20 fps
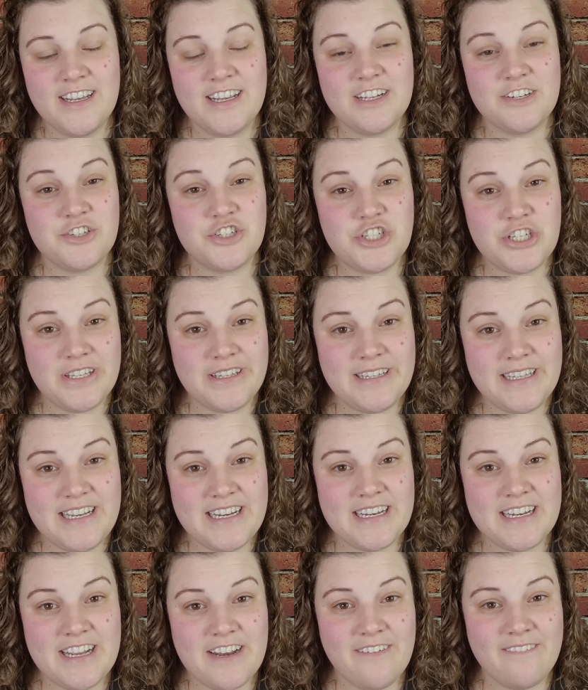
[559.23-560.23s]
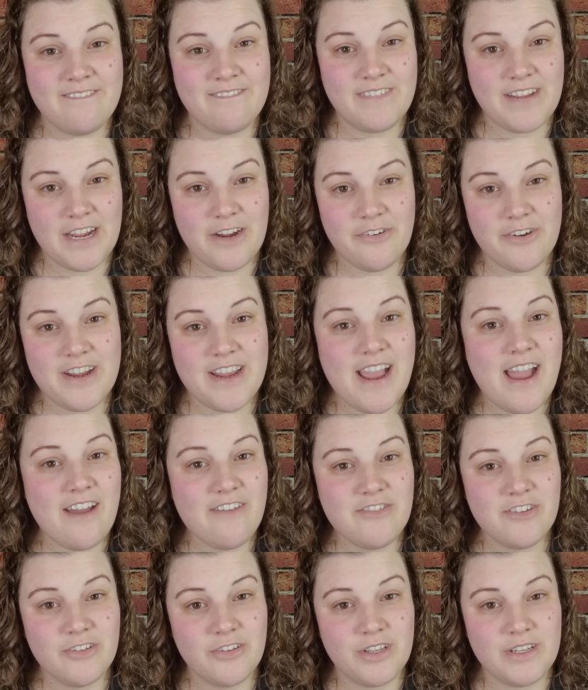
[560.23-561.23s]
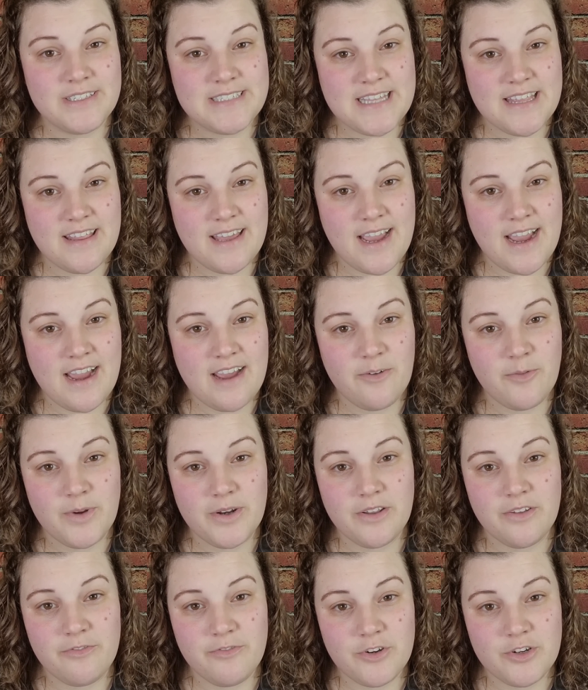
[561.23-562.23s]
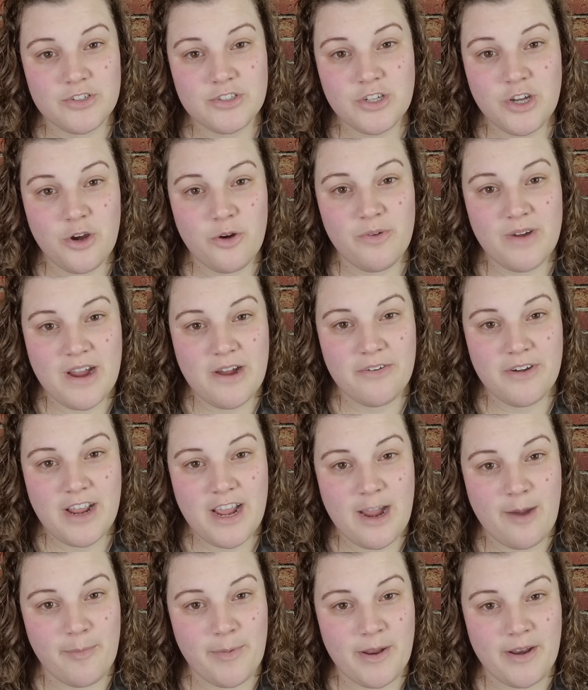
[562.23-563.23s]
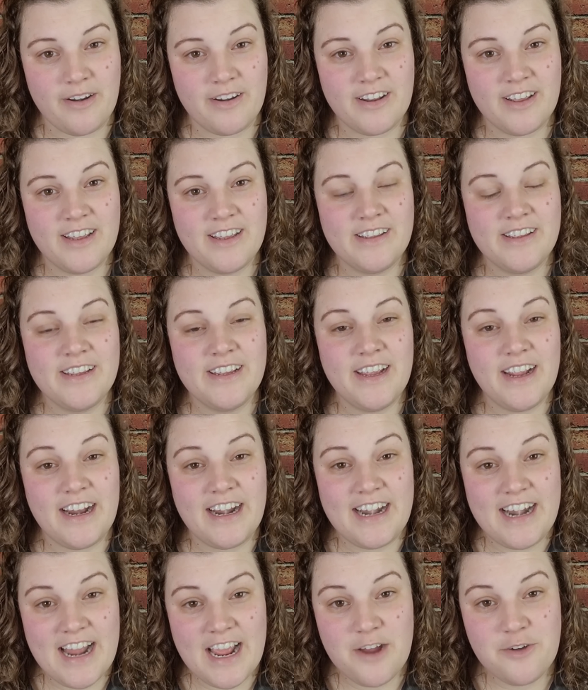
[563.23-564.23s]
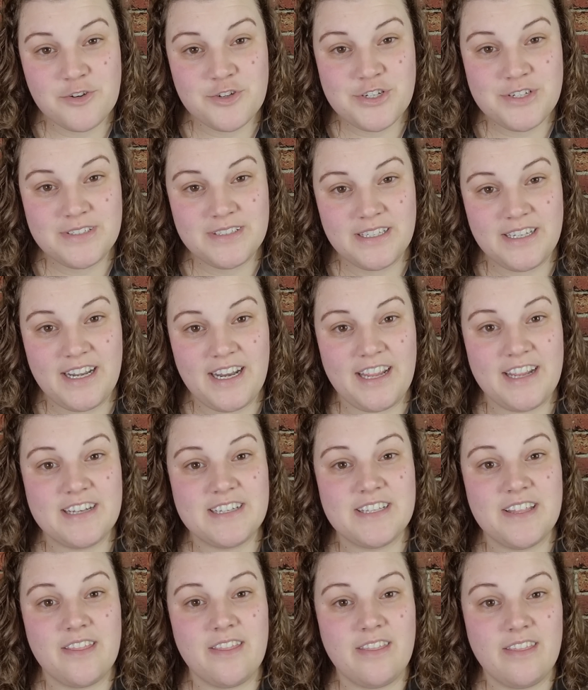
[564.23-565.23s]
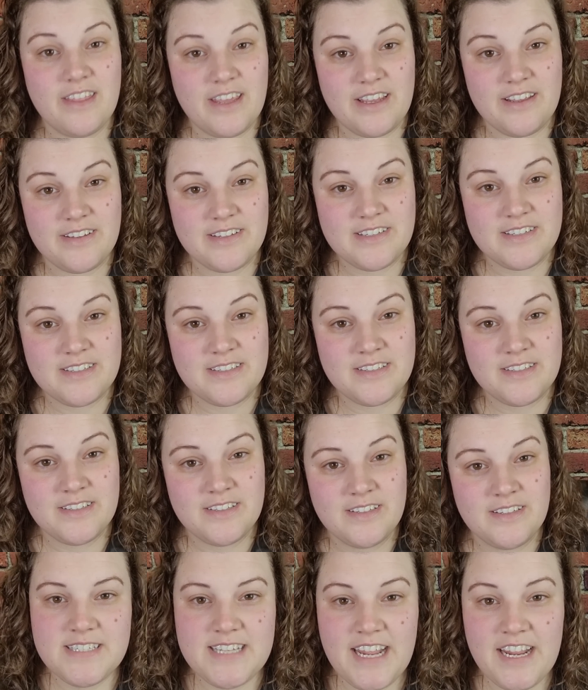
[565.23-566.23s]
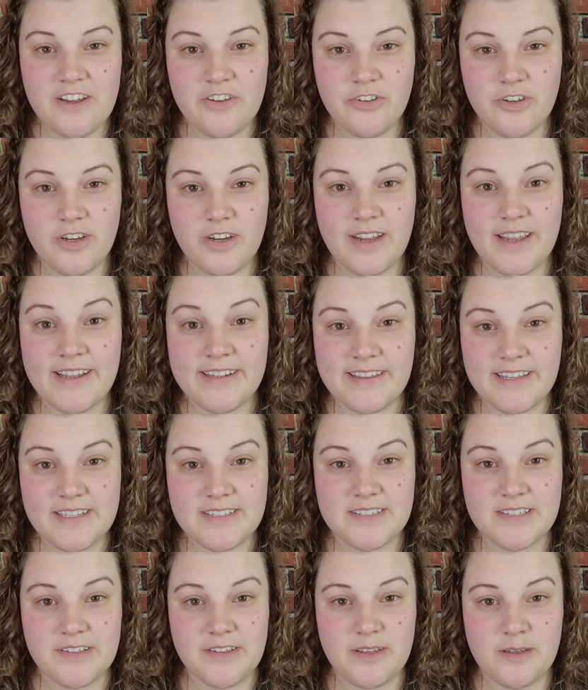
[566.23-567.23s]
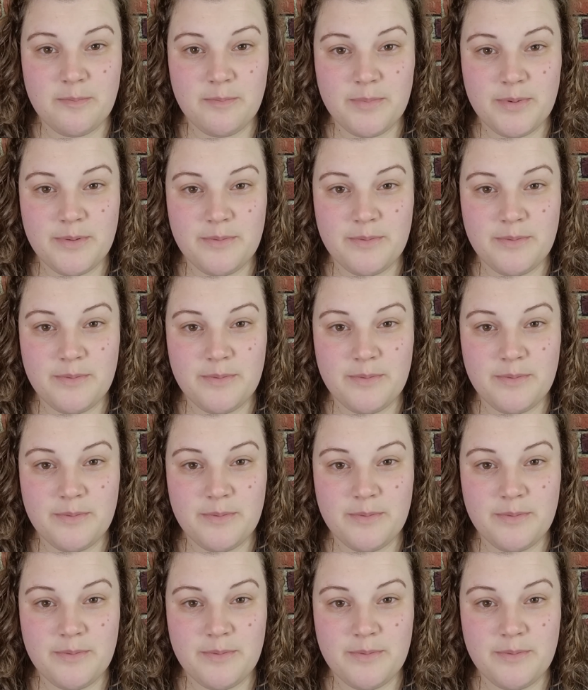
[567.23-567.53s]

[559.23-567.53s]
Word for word: and she leaned in very heavily to that when the first go round happened, and now she's leaning into this. Take a look at this clip.